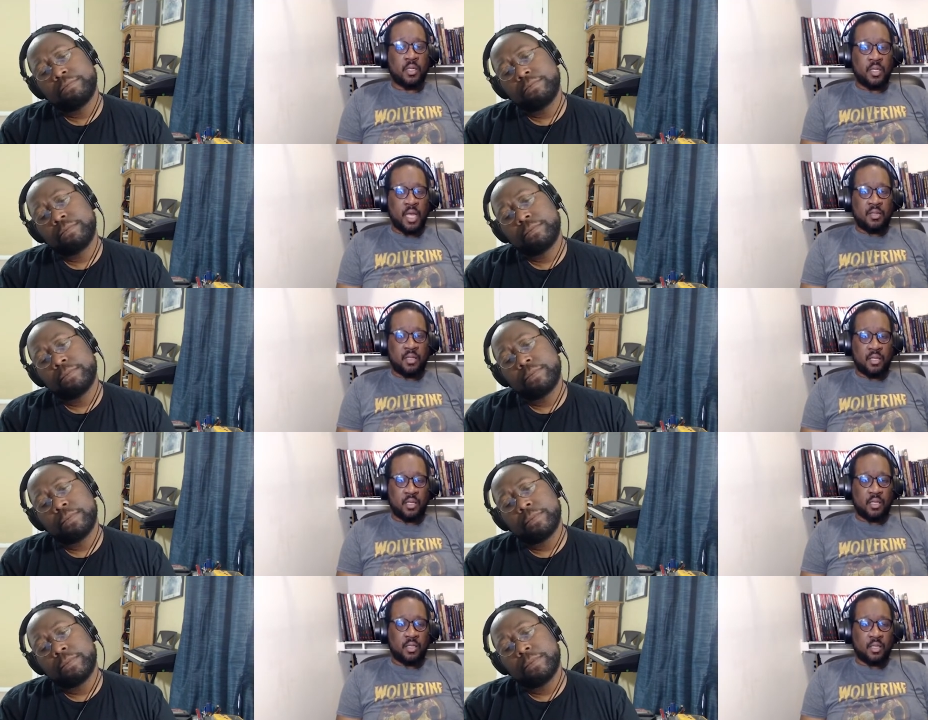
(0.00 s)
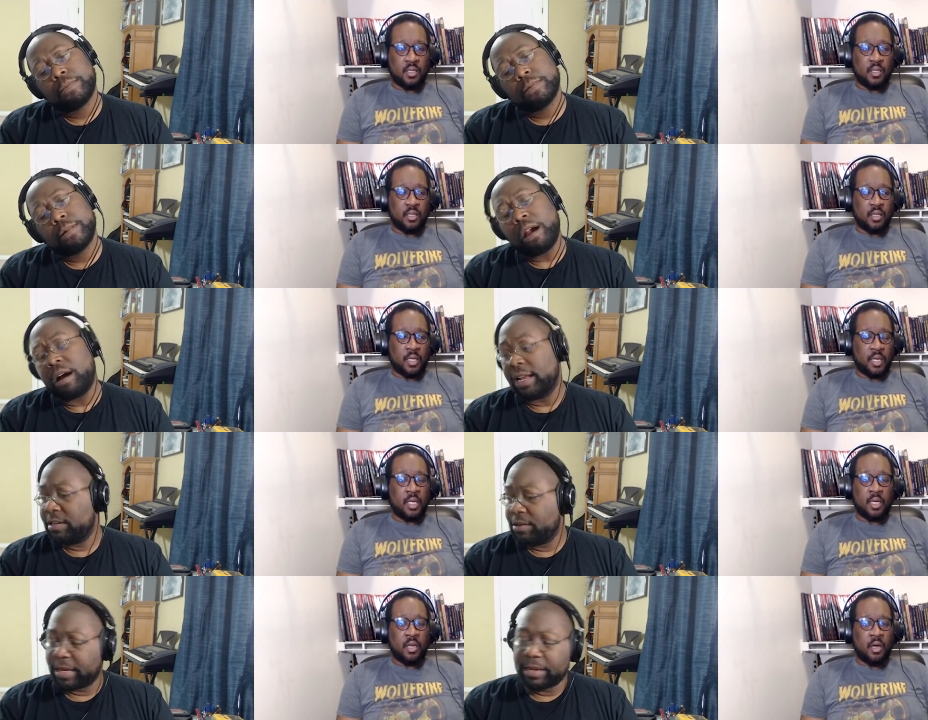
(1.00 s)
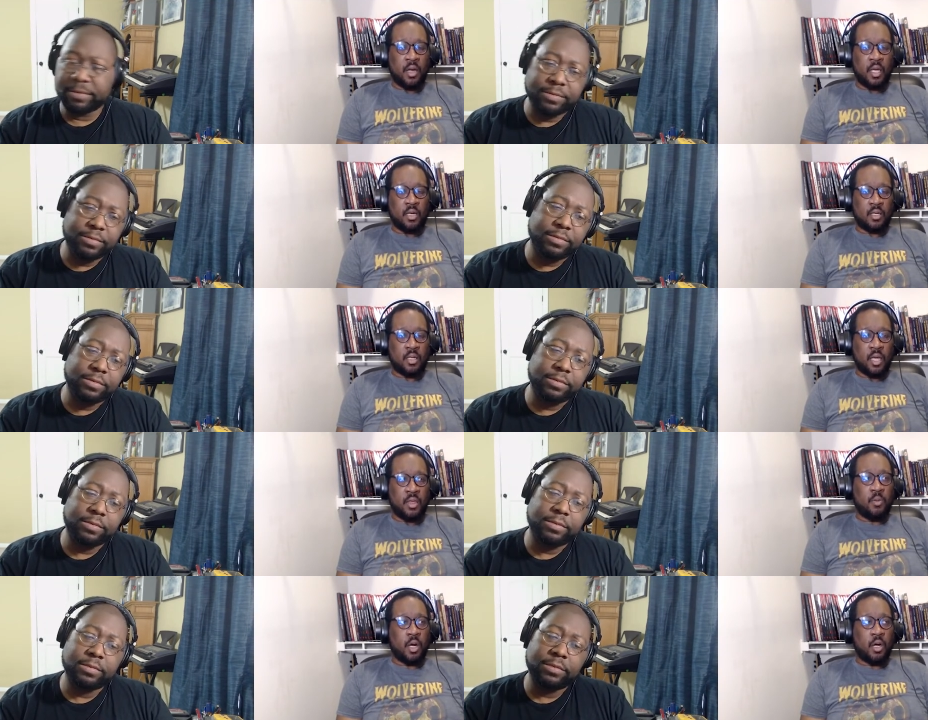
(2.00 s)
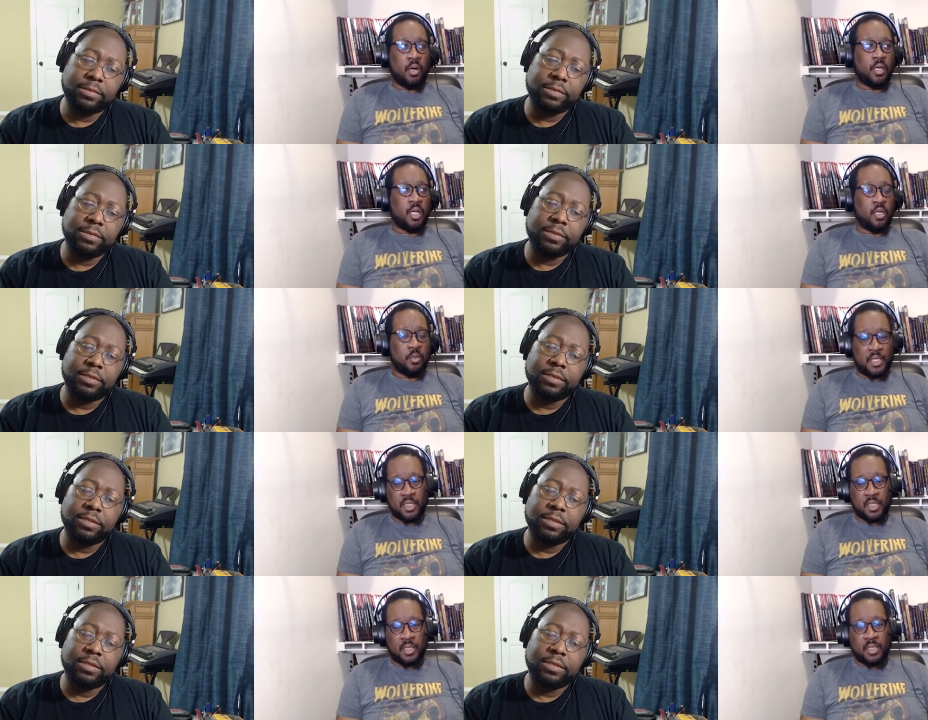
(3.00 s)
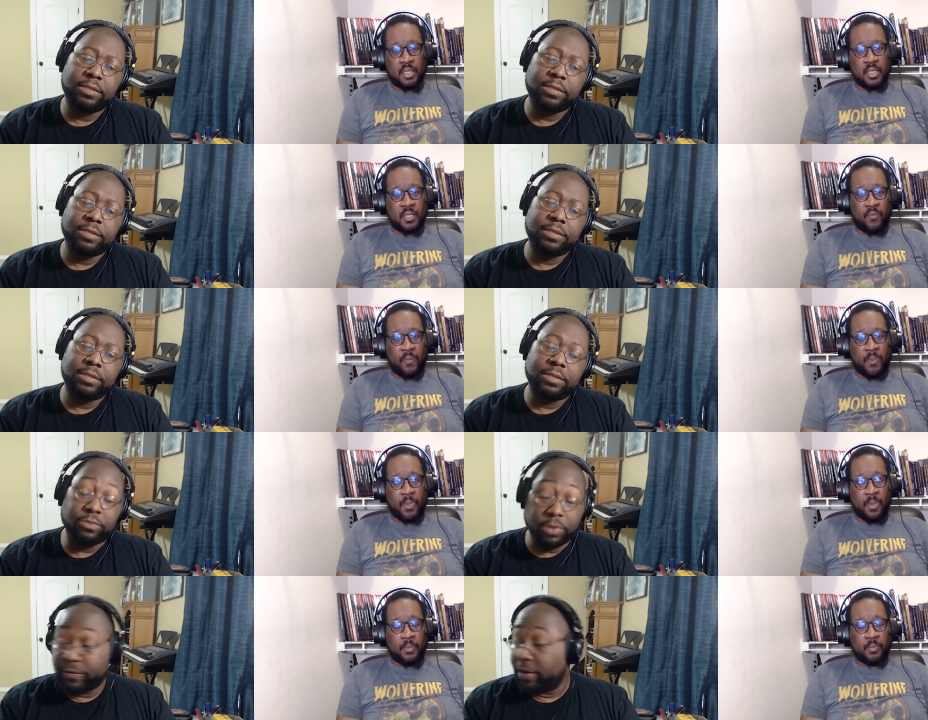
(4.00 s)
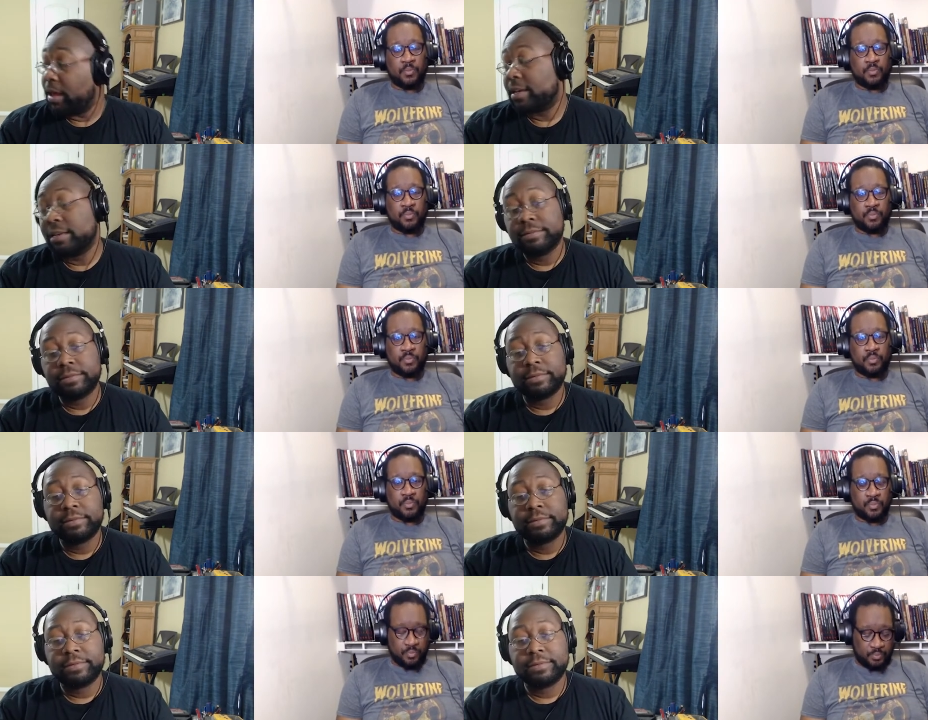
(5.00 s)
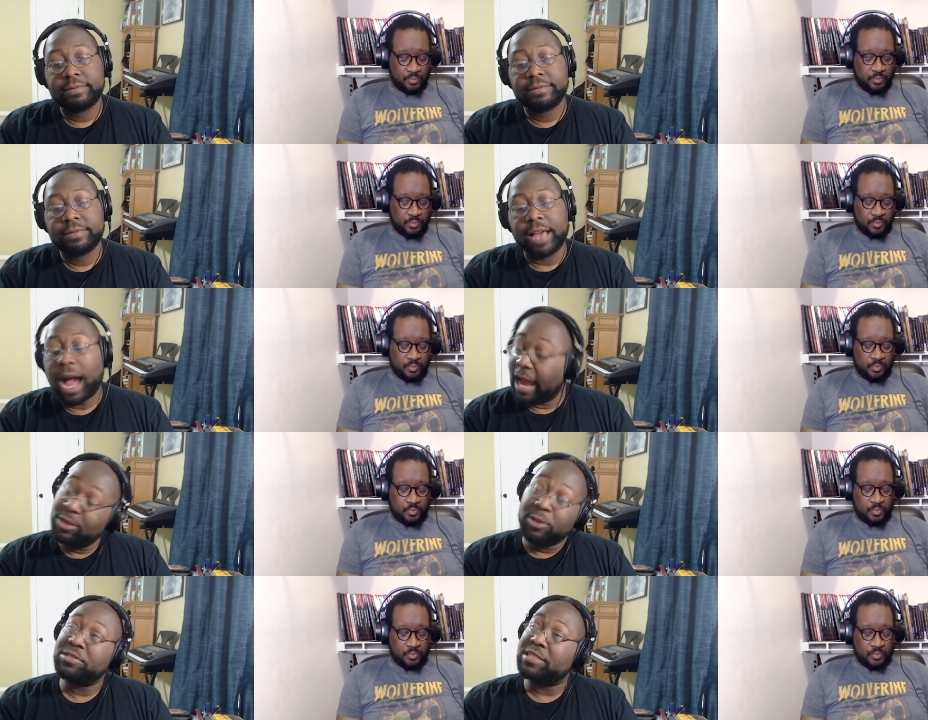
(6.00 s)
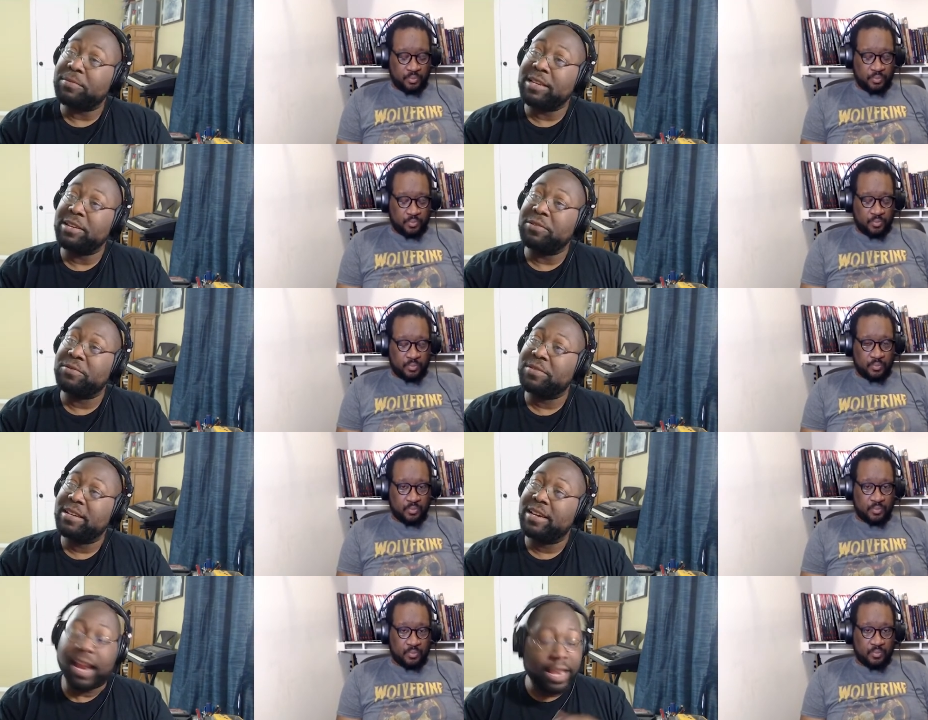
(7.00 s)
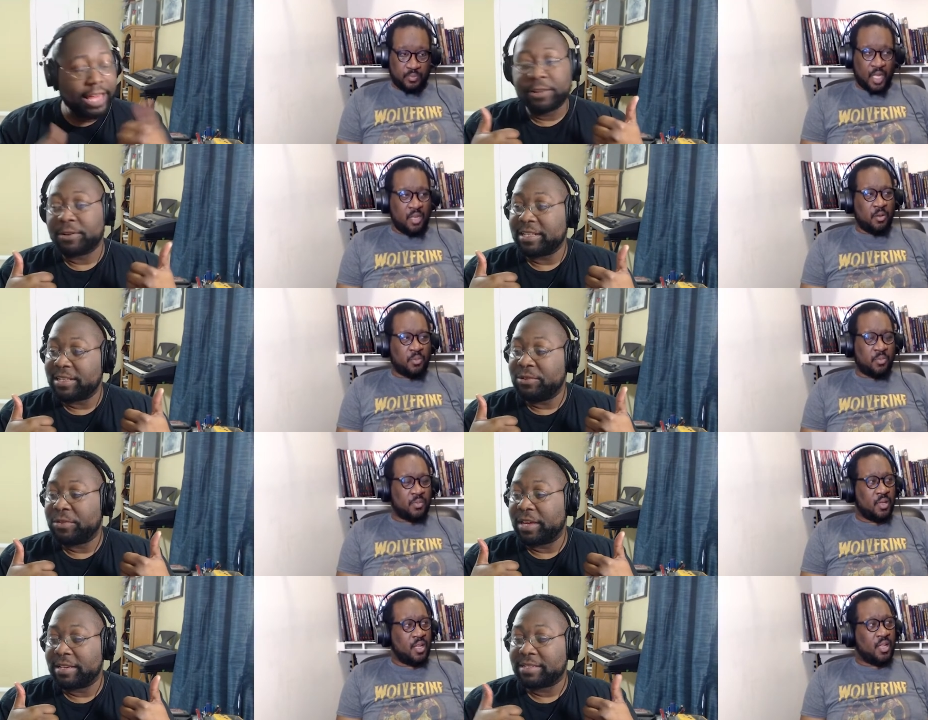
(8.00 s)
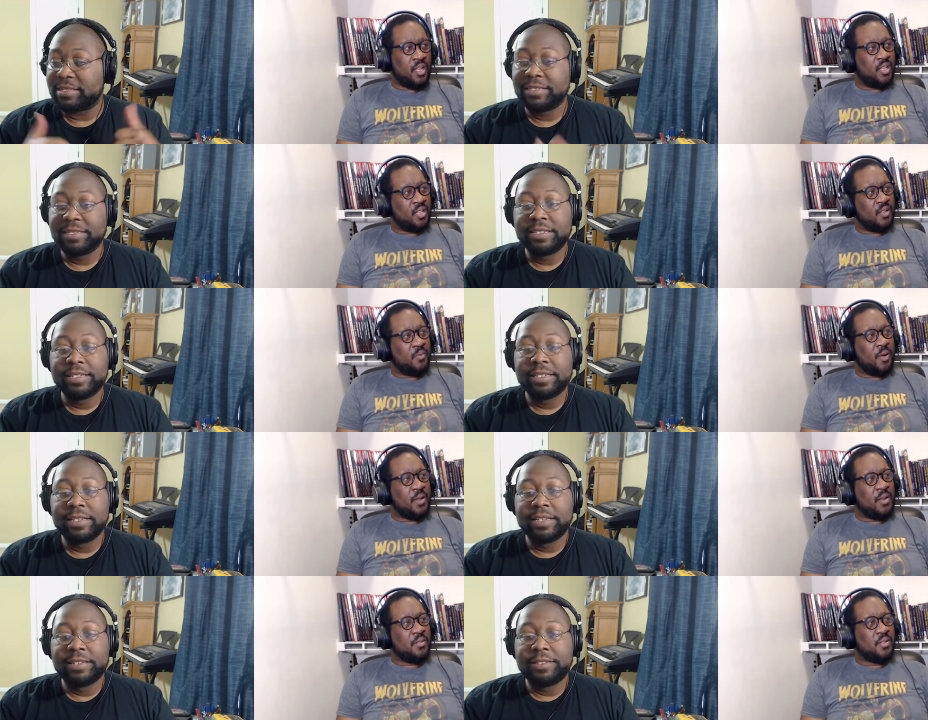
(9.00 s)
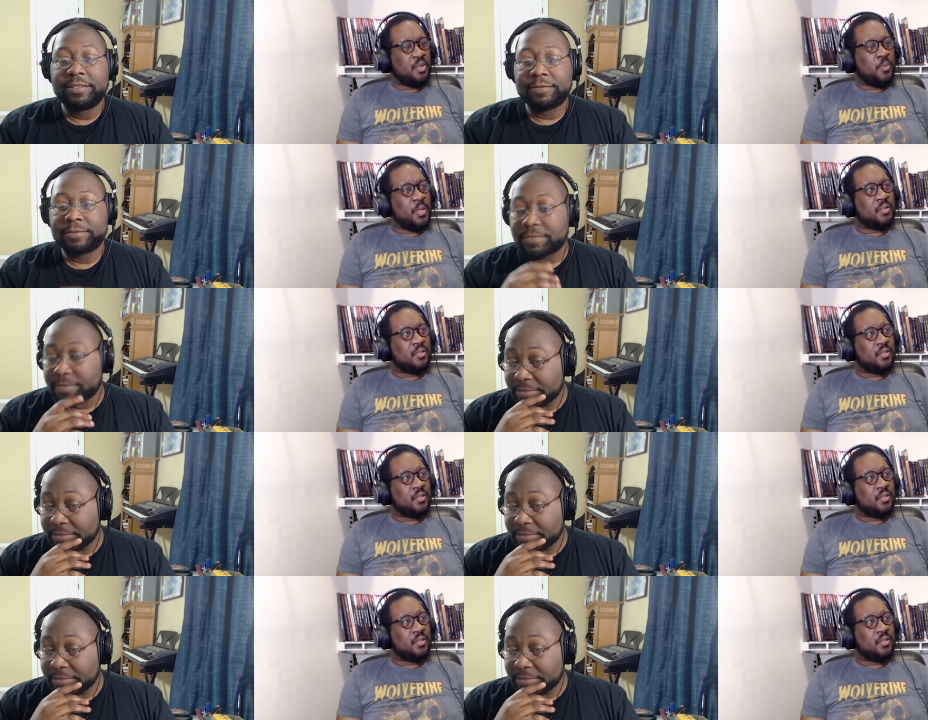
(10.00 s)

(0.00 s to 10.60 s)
Speaker 1: Daisy, oh, Lincoln, and all that. Yeah, they were all Inhumans.
Speaker 2: Well, fuck. I learned something new. I like learning I know.
Speaker 1: new things. Why do I know stupid